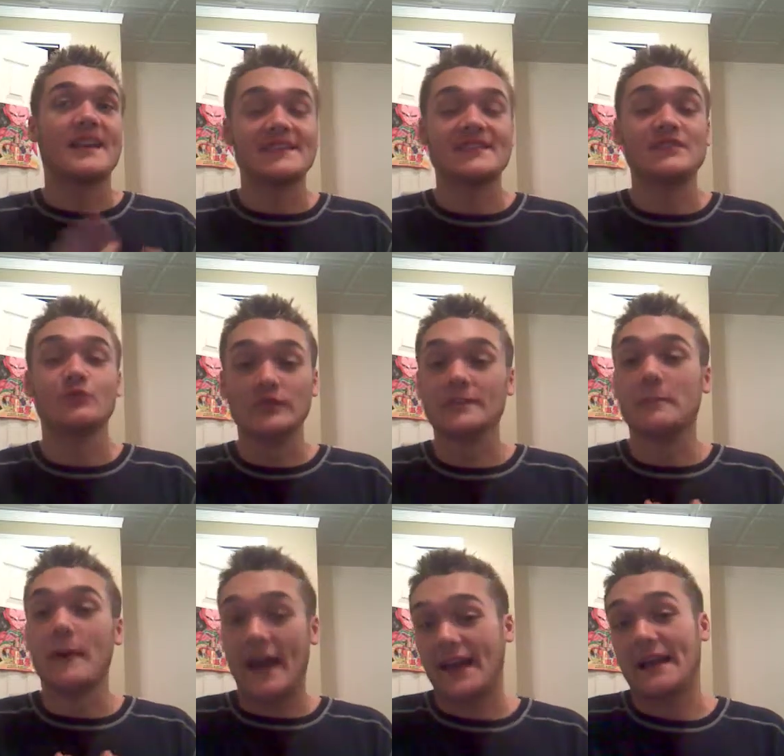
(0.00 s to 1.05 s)
is he really
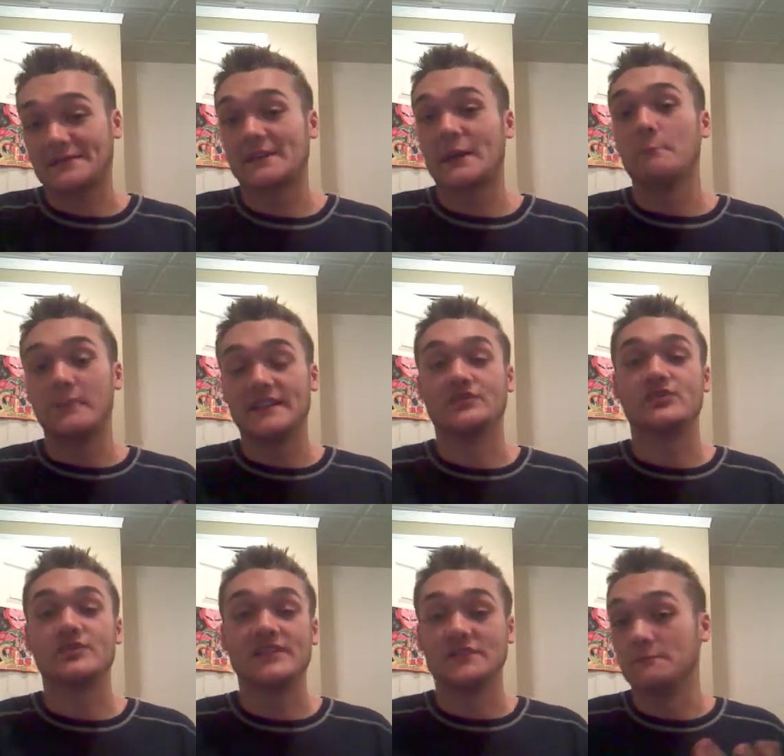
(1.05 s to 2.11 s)
badass, but
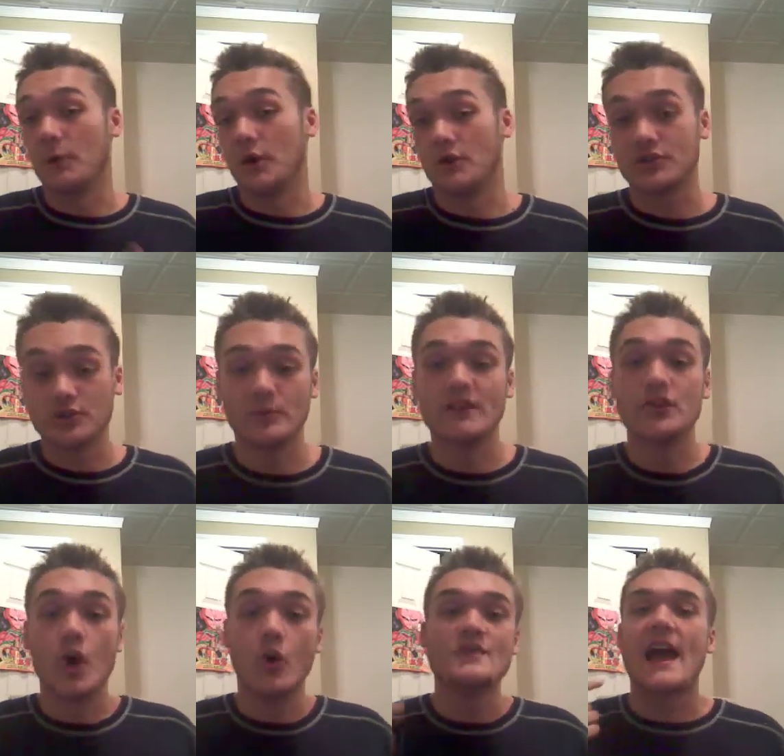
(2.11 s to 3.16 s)
he's he's smart too. He
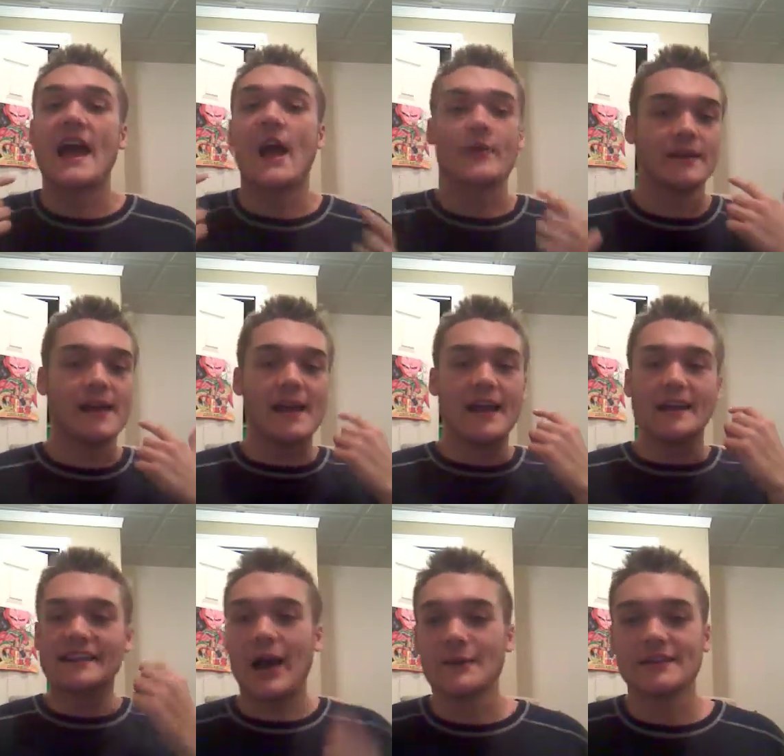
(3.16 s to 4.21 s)
knows how to
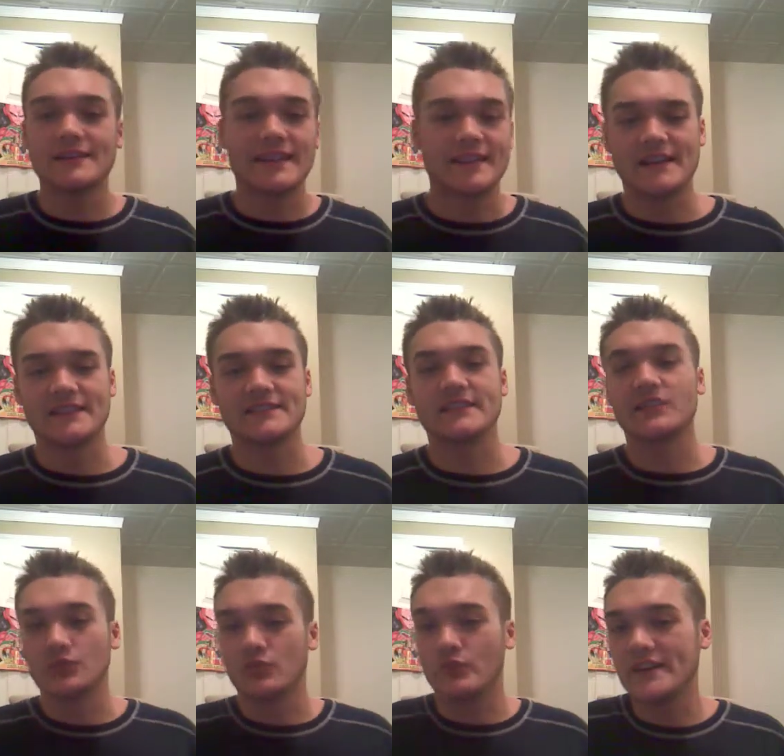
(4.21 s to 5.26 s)
calculate things, and
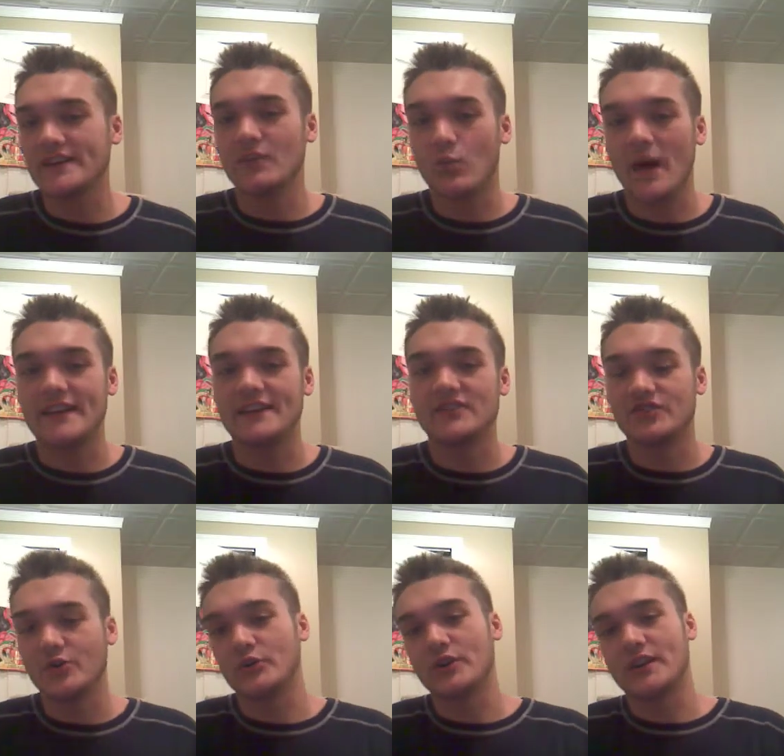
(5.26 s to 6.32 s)
there's a reason why he's
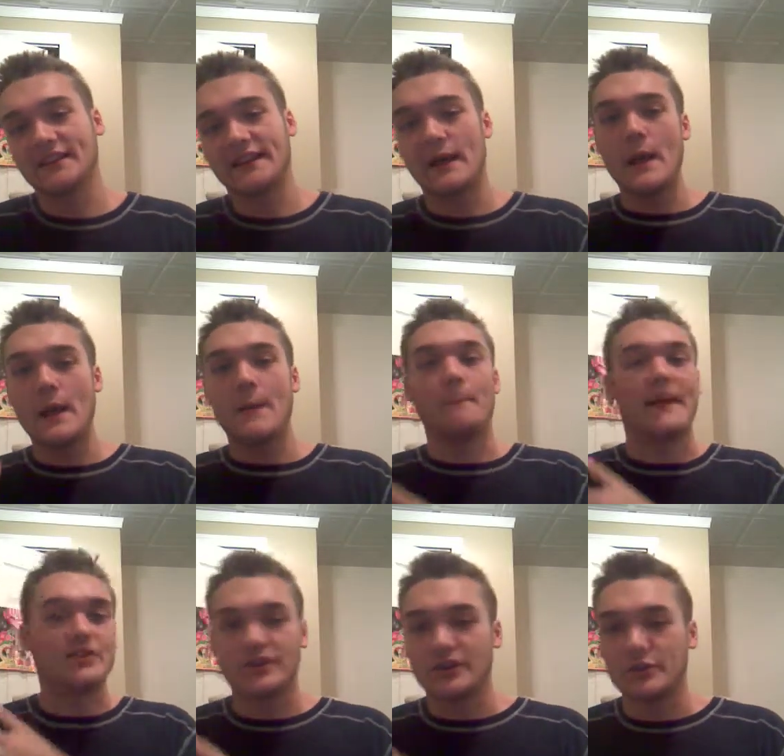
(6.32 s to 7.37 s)
so good at like
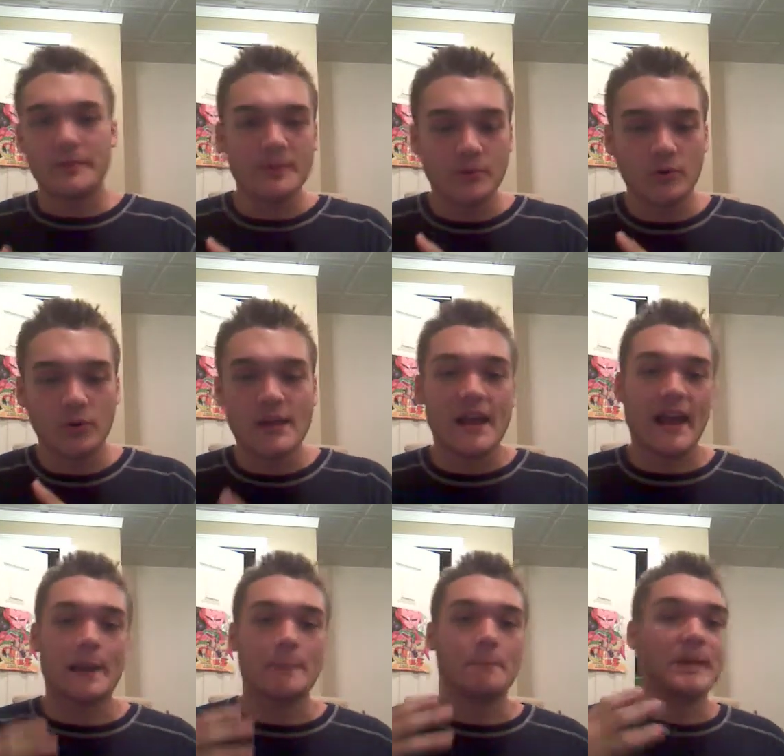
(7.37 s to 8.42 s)
managing other people
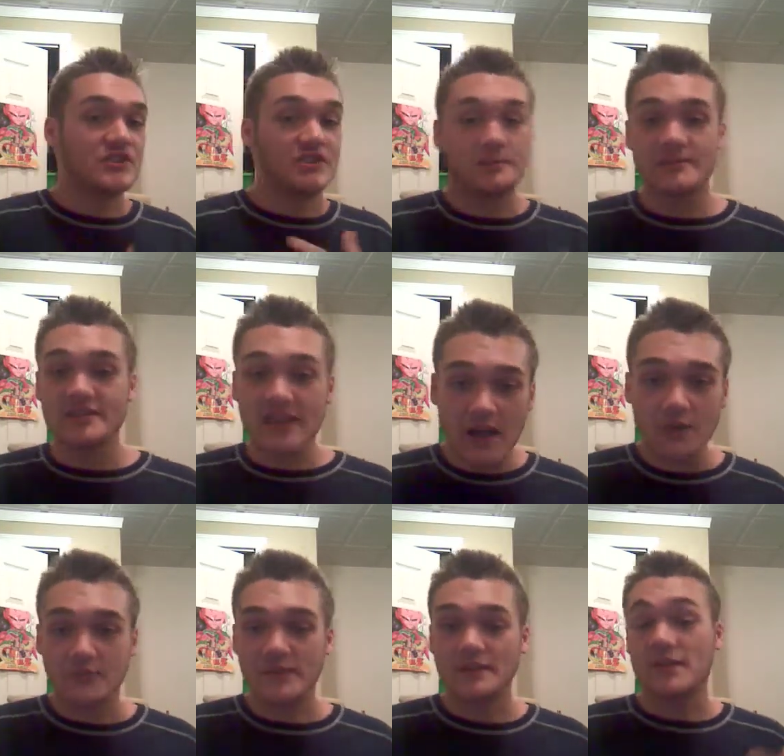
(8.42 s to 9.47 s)
and managing
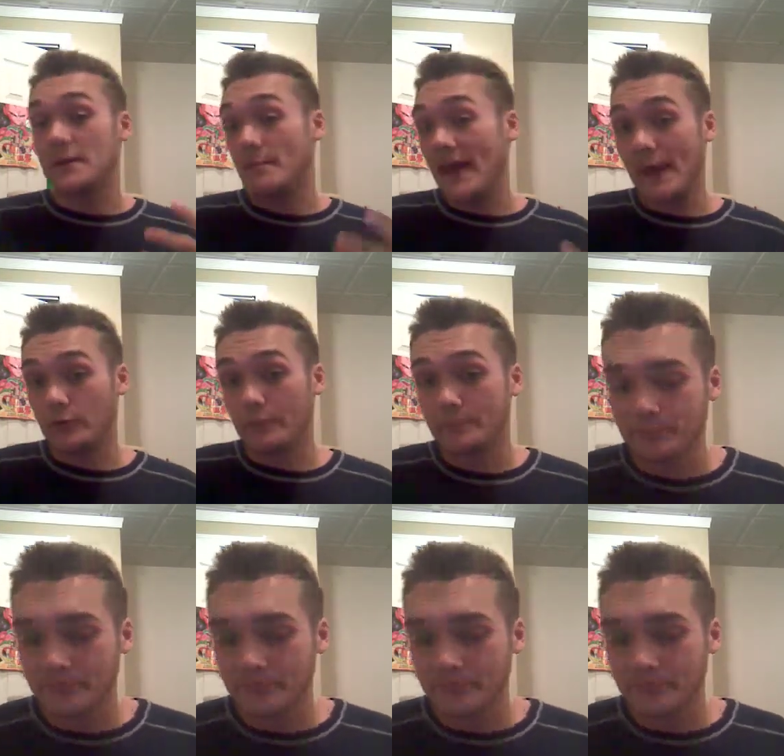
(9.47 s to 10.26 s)
himself in, in a battle.